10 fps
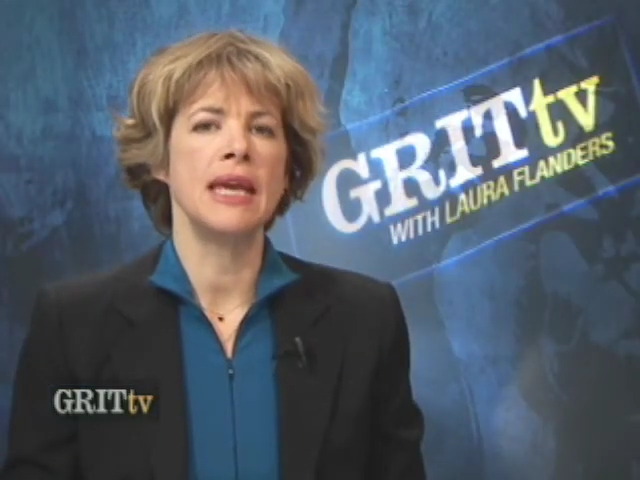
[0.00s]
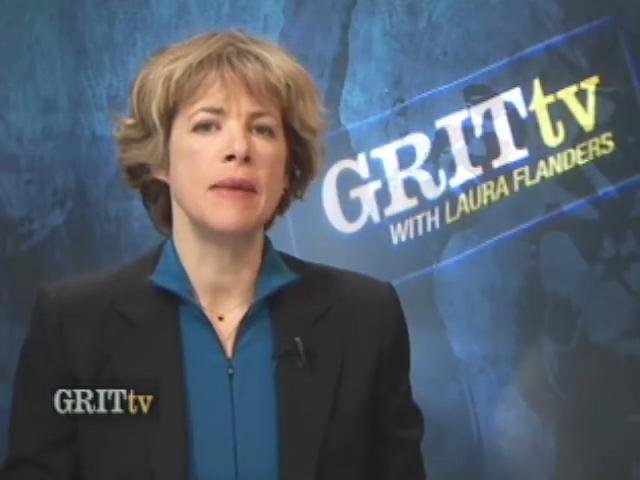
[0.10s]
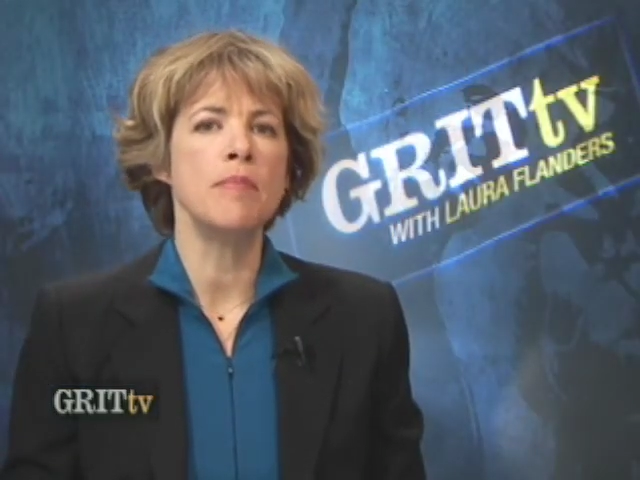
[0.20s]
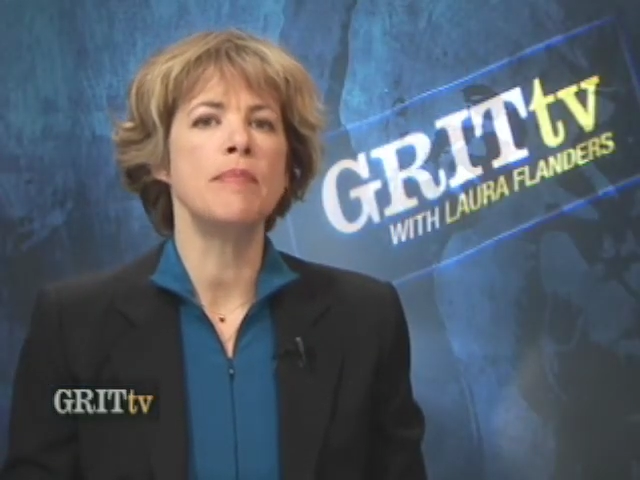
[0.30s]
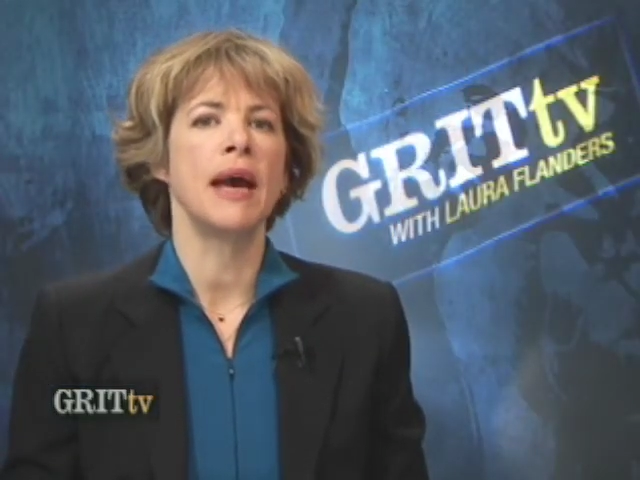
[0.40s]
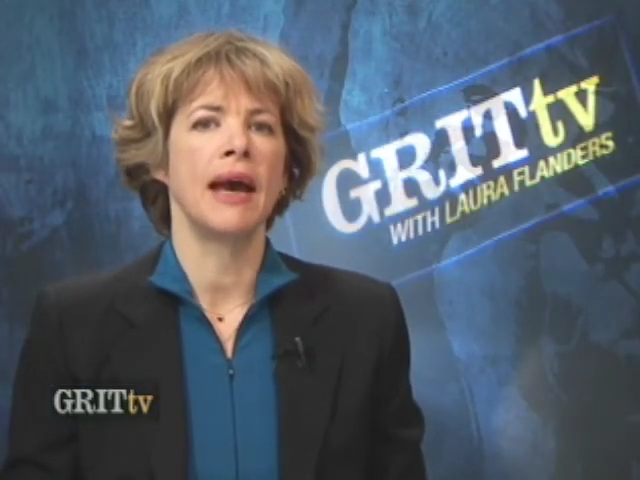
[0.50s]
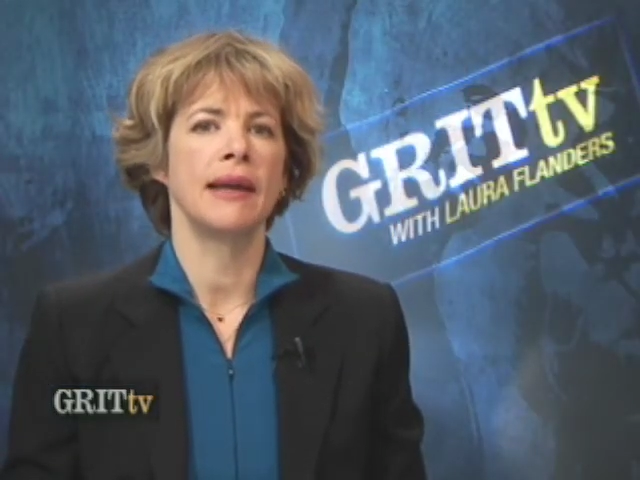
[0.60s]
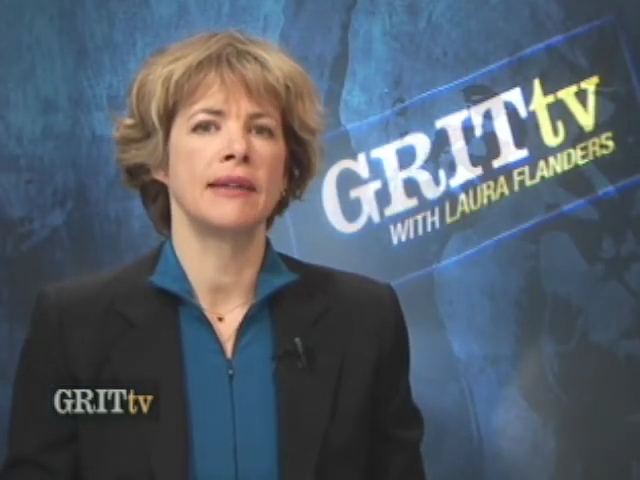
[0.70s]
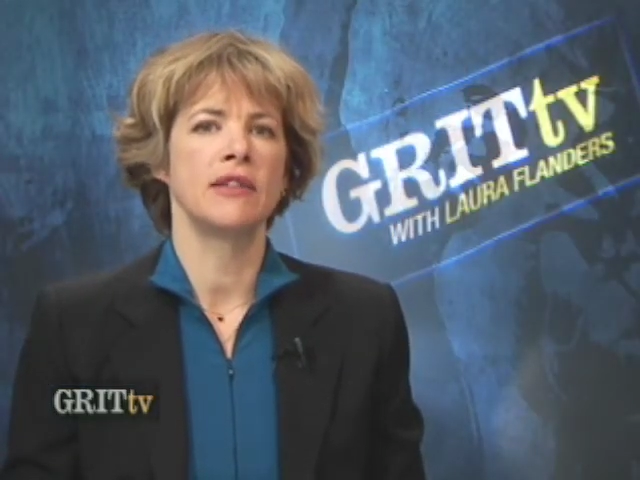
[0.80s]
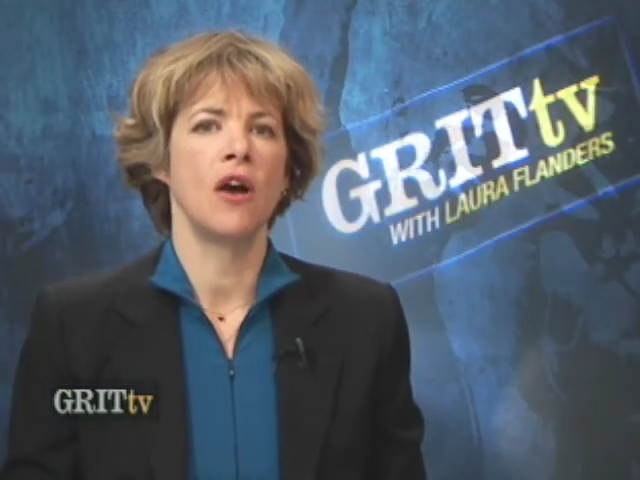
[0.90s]

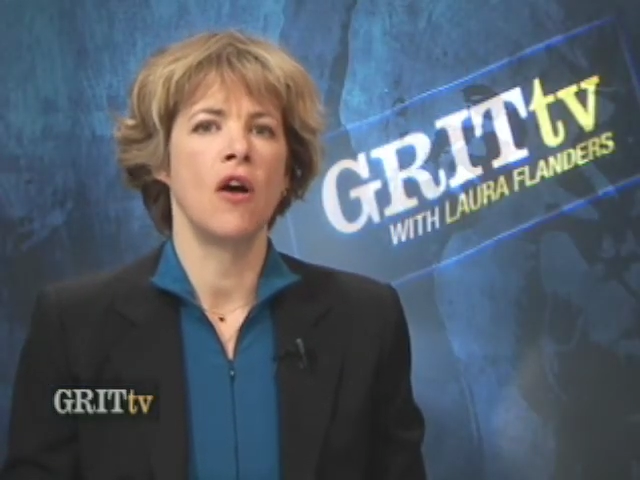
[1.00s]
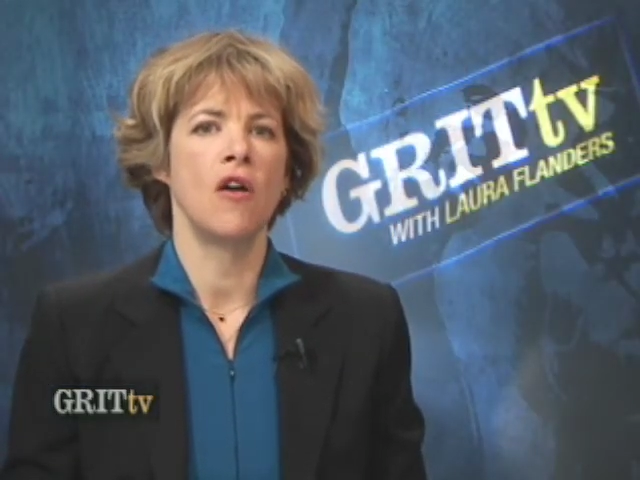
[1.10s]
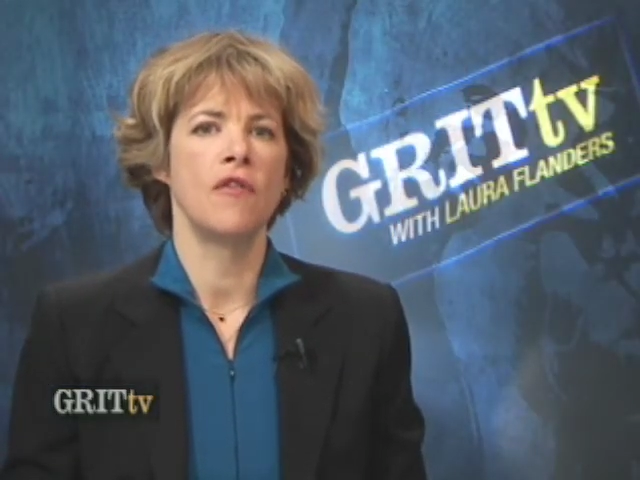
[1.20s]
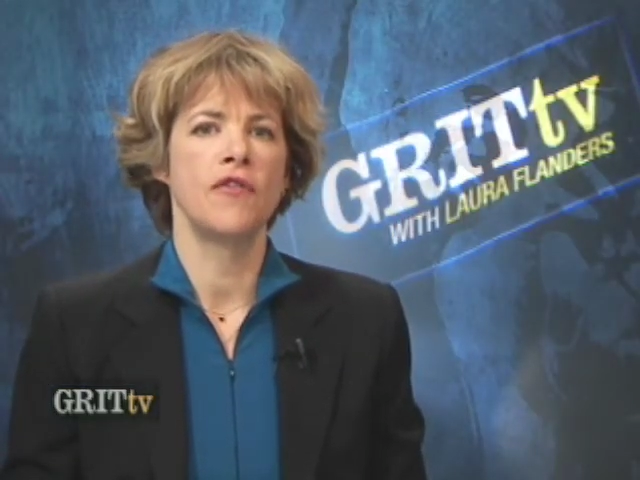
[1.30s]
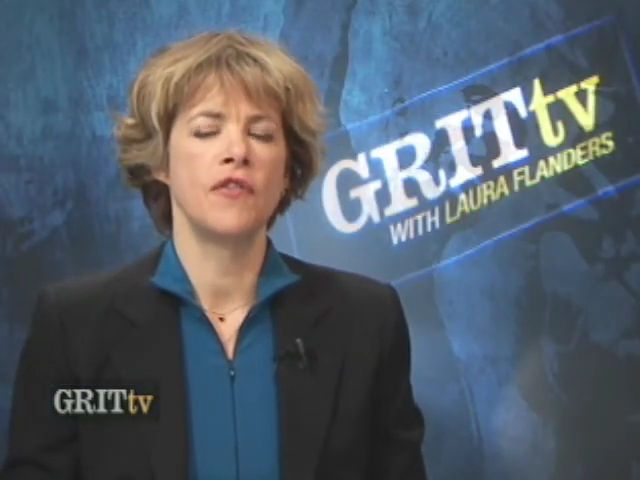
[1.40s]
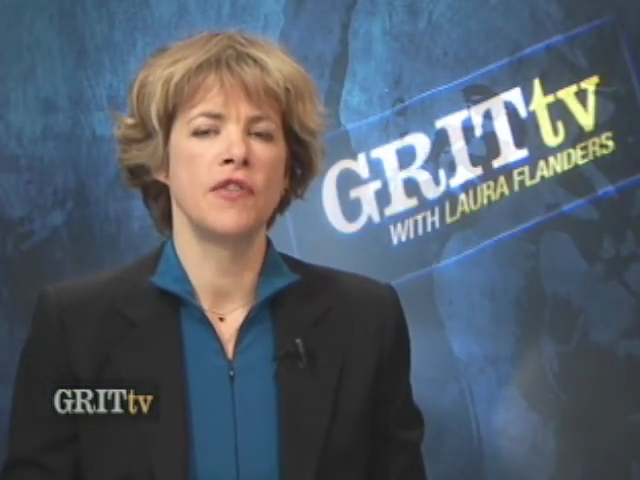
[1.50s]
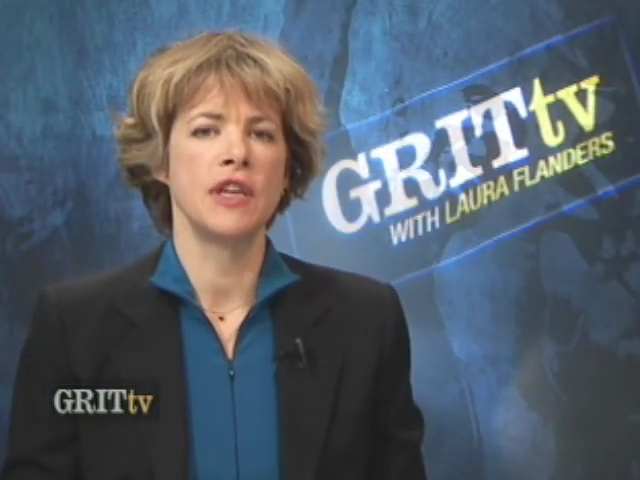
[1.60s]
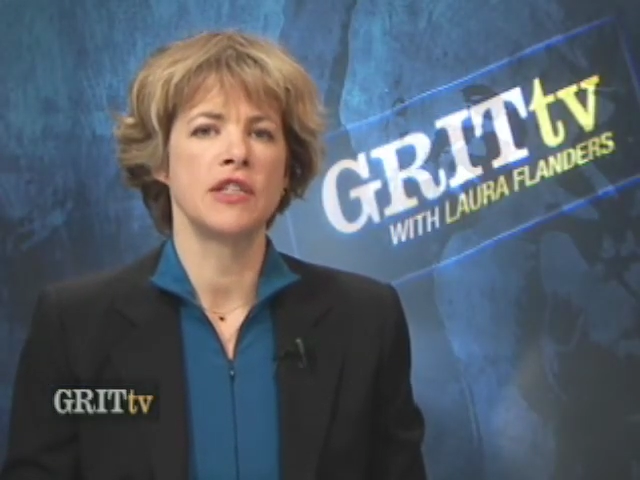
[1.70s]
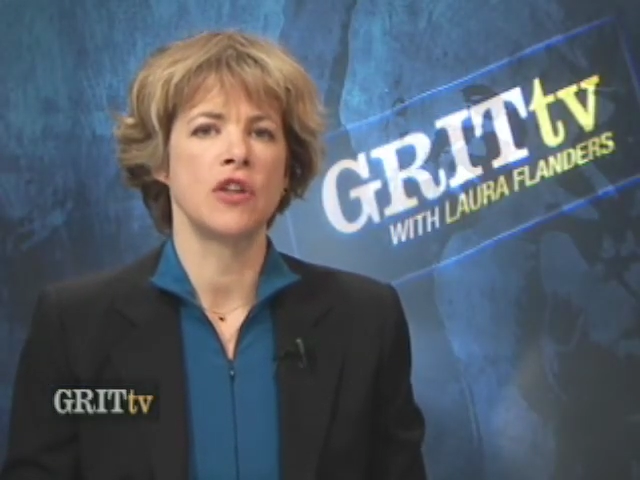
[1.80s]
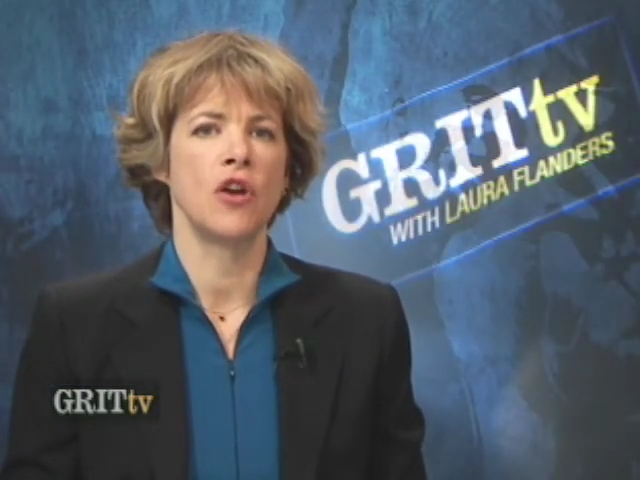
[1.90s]
impact of
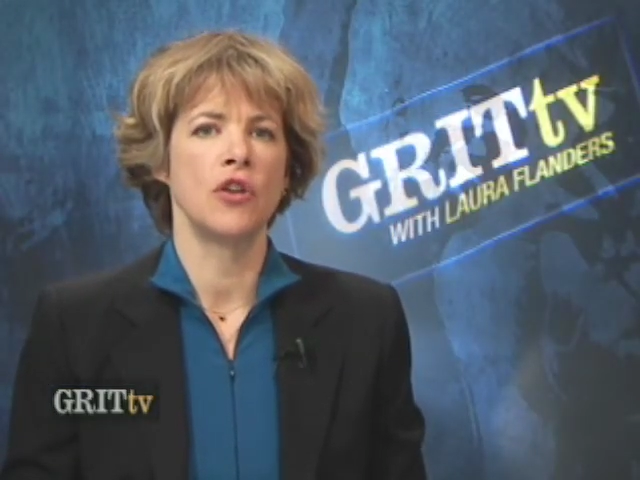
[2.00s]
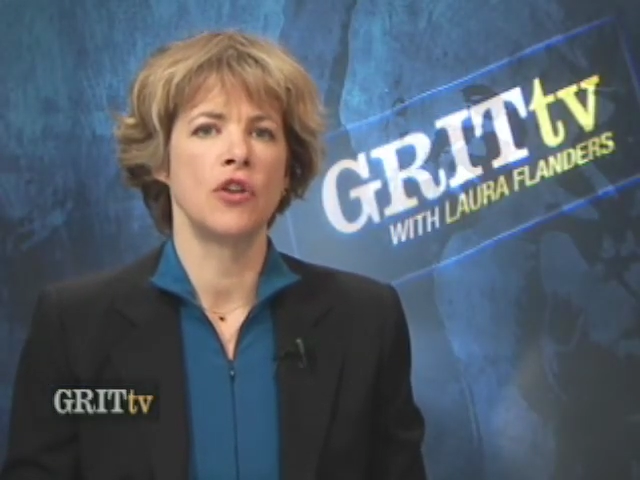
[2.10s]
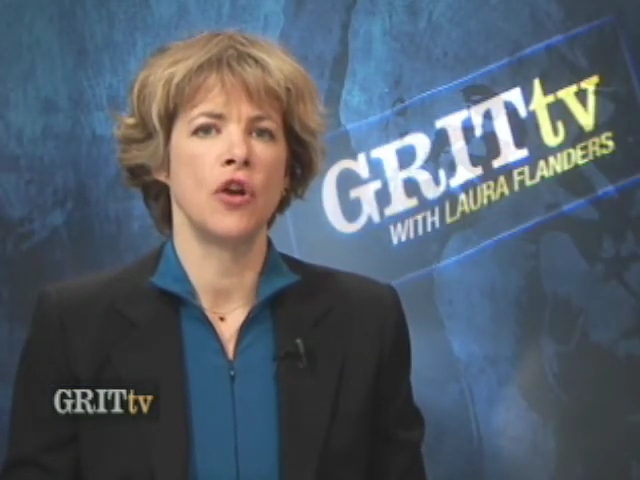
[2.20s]
this on,